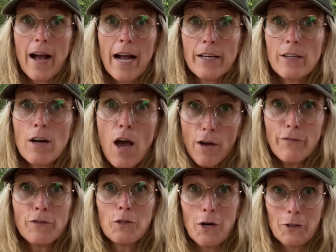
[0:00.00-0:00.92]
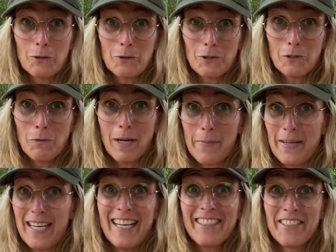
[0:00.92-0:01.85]
I'd love to go to Costa Rica,
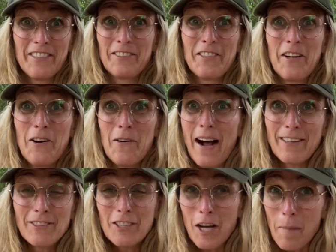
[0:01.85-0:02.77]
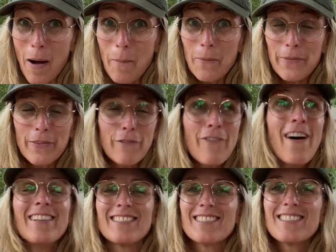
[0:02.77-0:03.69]
but I don't know how to come up with the
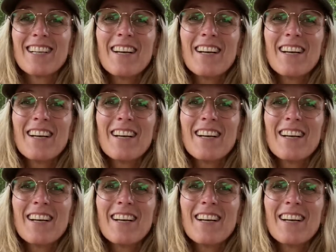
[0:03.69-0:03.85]
funds.